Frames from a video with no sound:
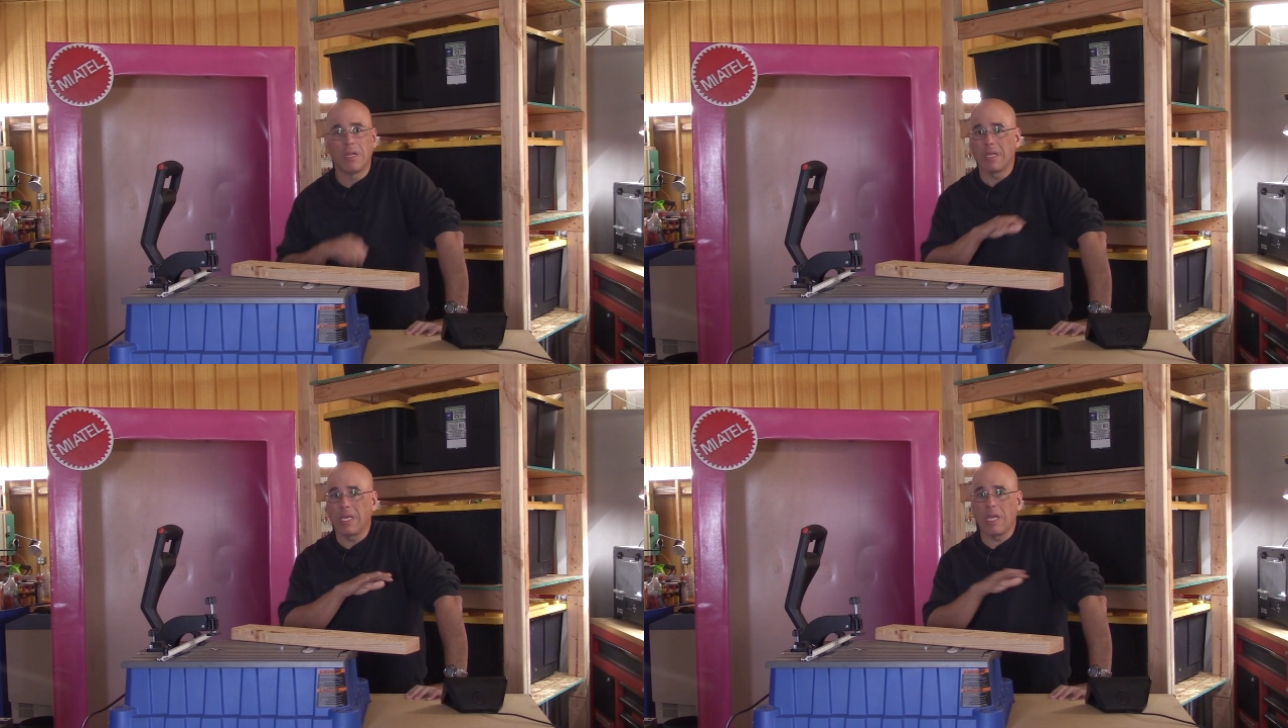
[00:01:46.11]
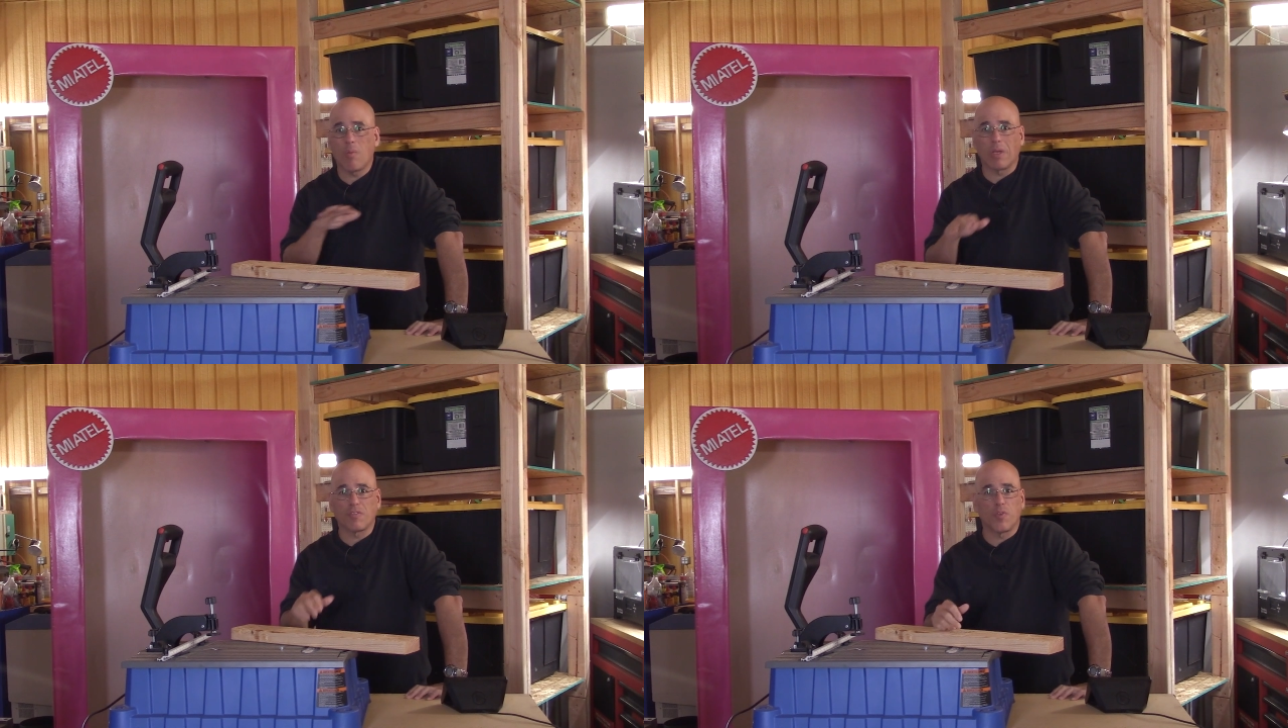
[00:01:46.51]
It
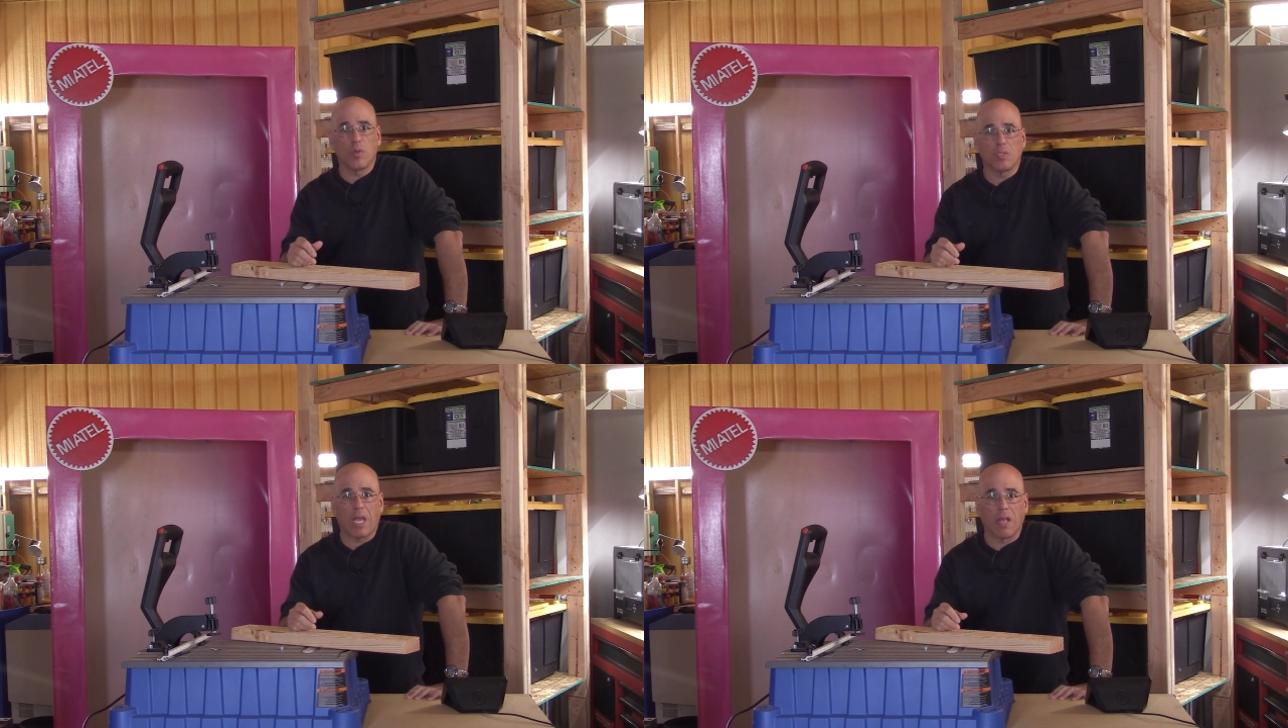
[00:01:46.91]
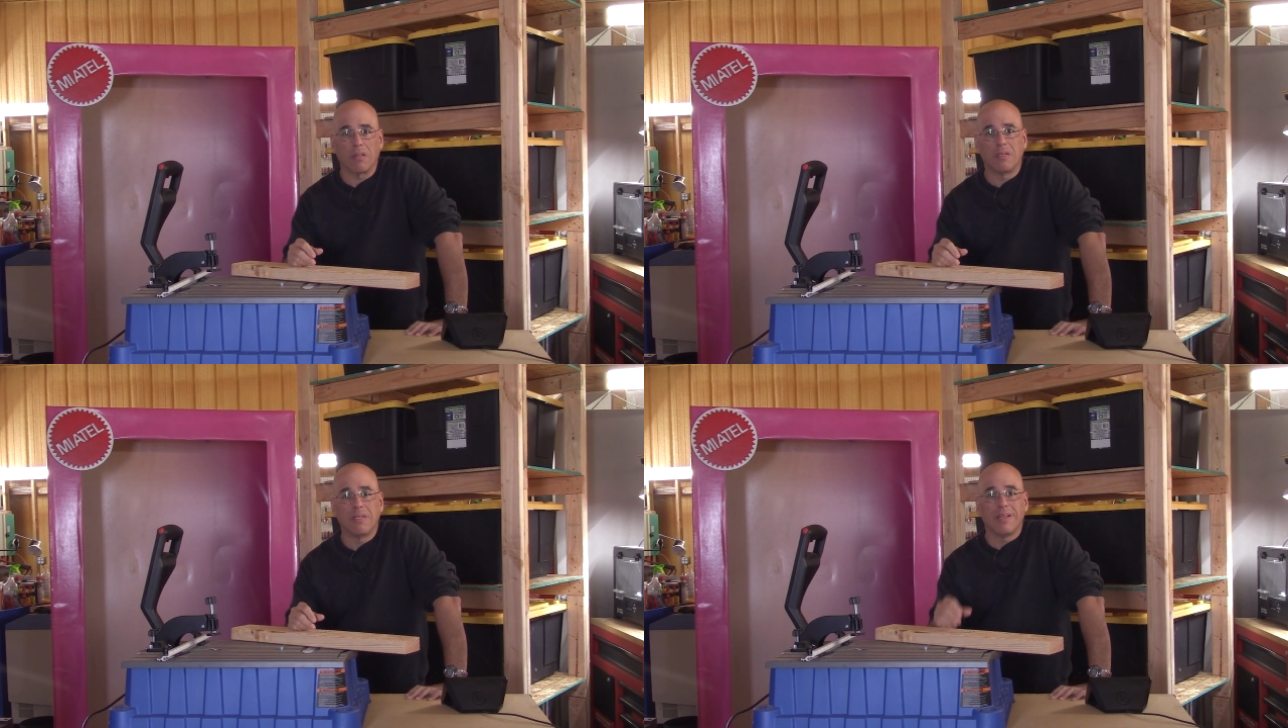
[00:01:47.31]
was futile.
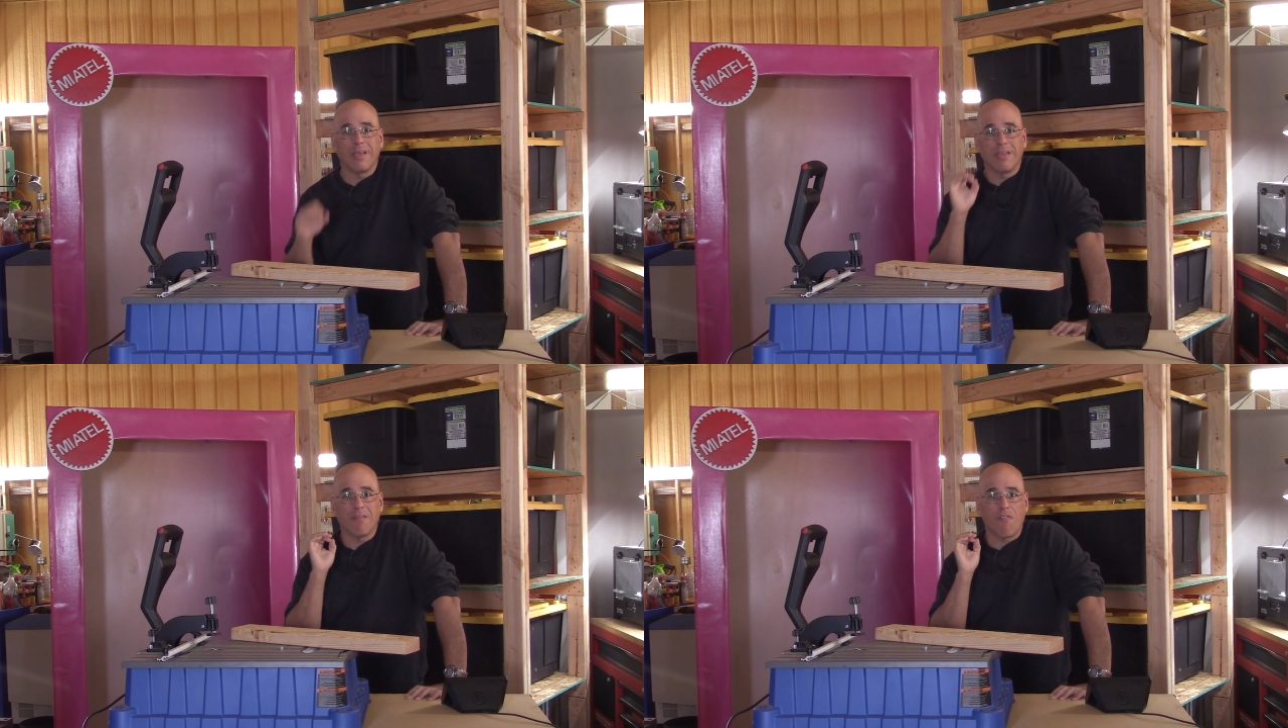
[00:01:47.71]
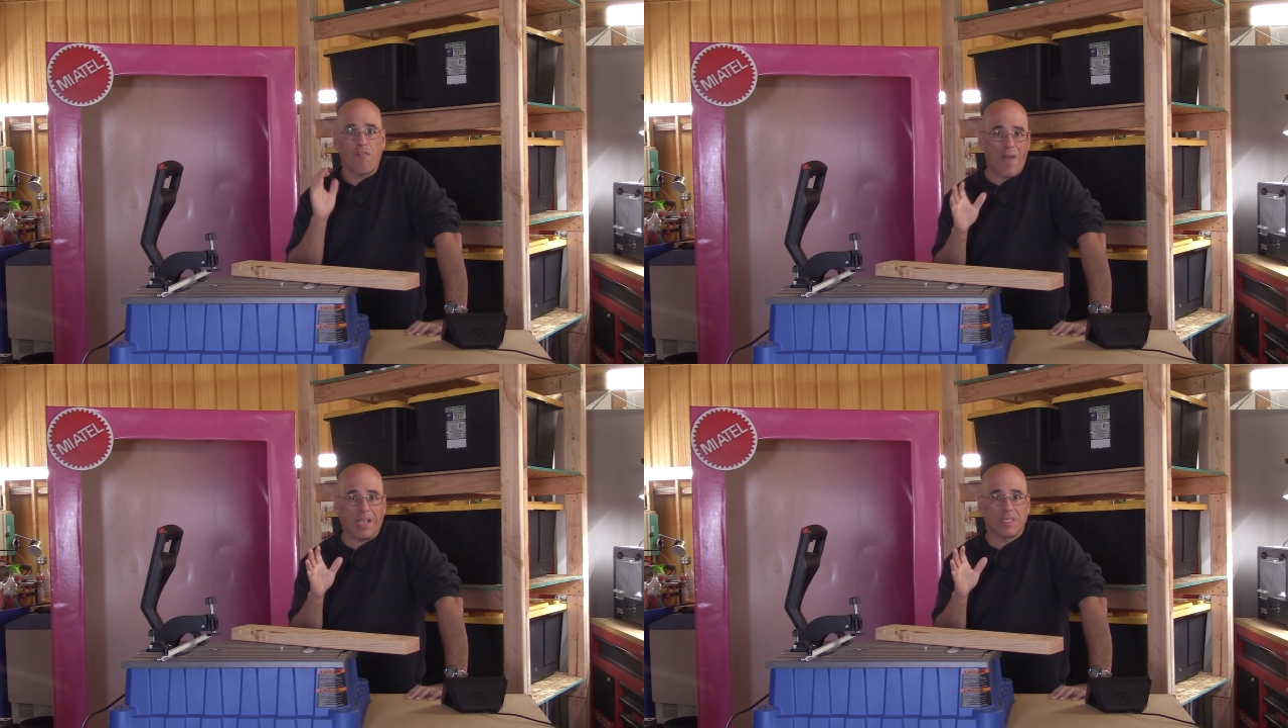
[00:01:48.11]
In
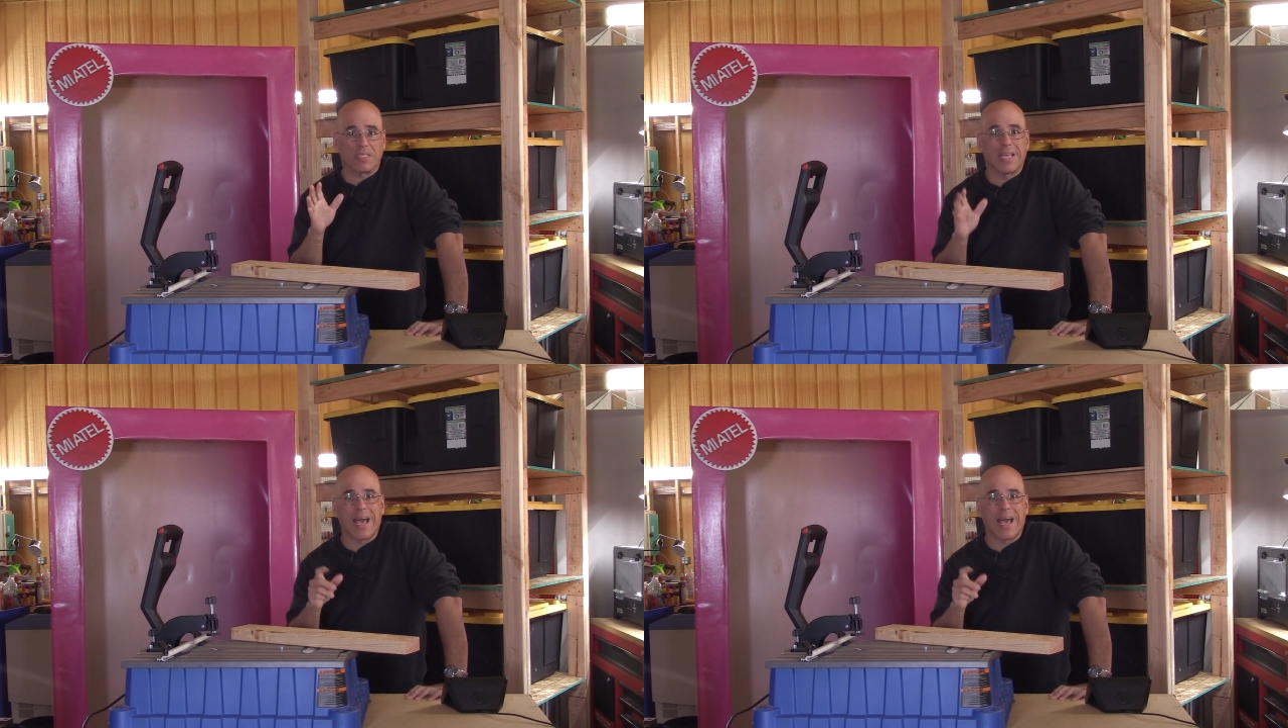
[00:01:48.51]
fact,